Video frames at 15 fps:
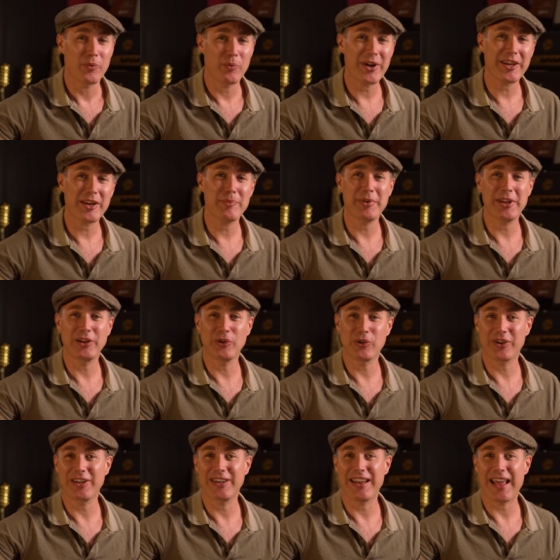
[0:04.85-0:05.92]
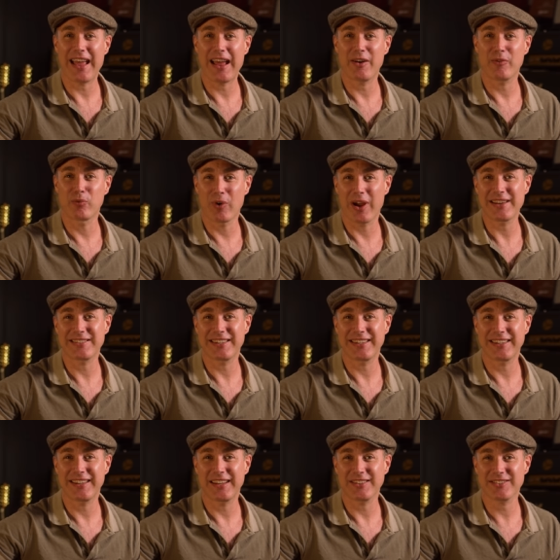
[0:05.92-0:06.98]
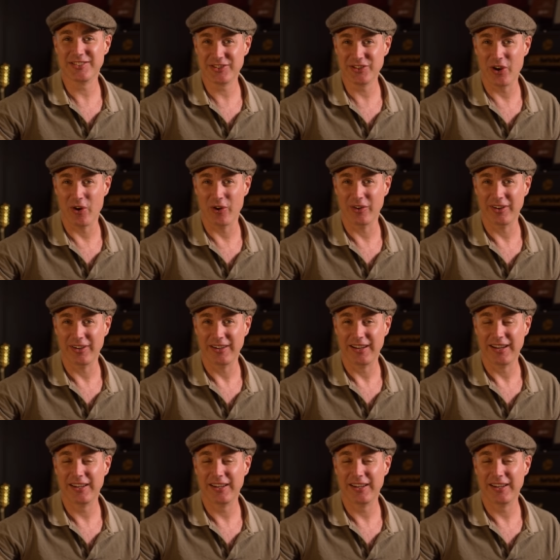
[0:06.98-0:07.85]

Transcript: We're going to be looking at writing a song,